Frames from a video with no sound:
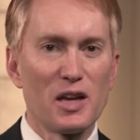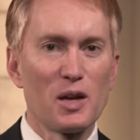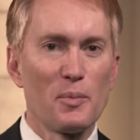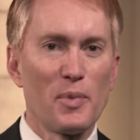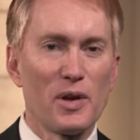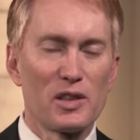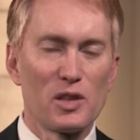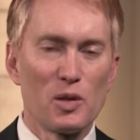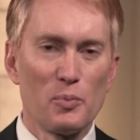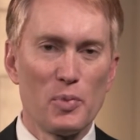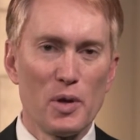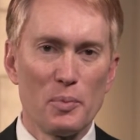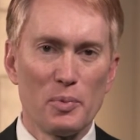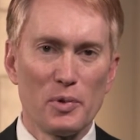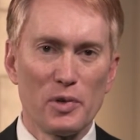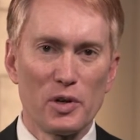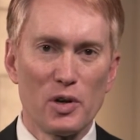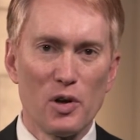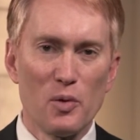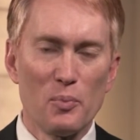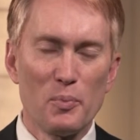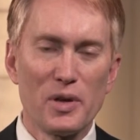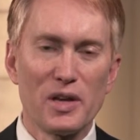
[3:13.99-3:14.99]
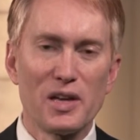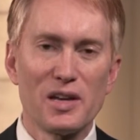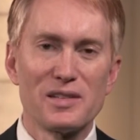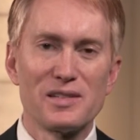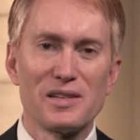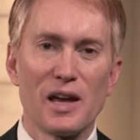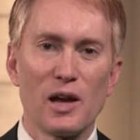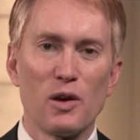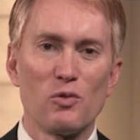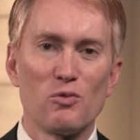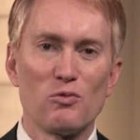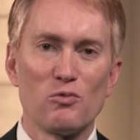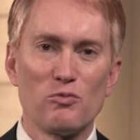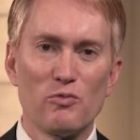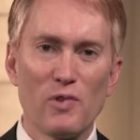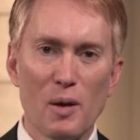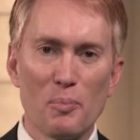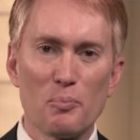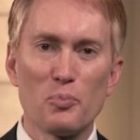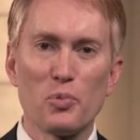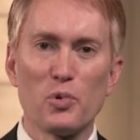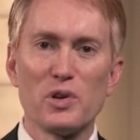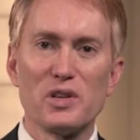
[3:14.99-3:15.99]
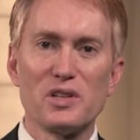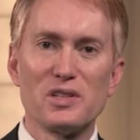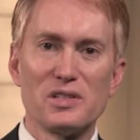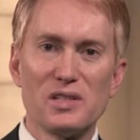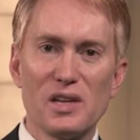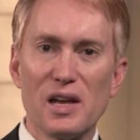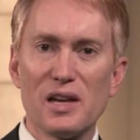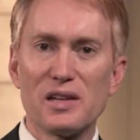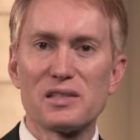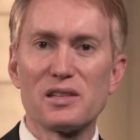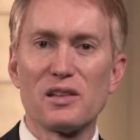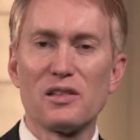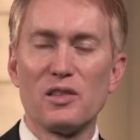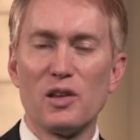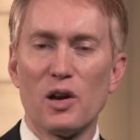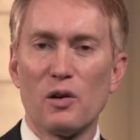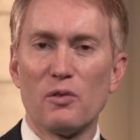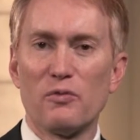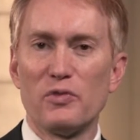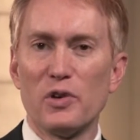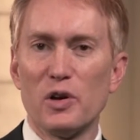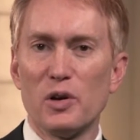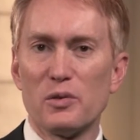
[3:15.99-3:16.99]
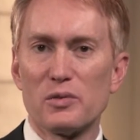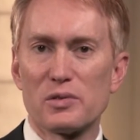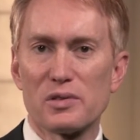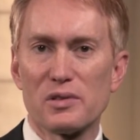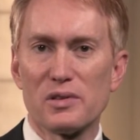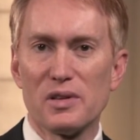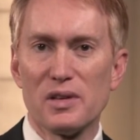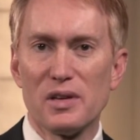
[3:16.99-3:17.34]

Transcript: about the people at home because I represent their vote.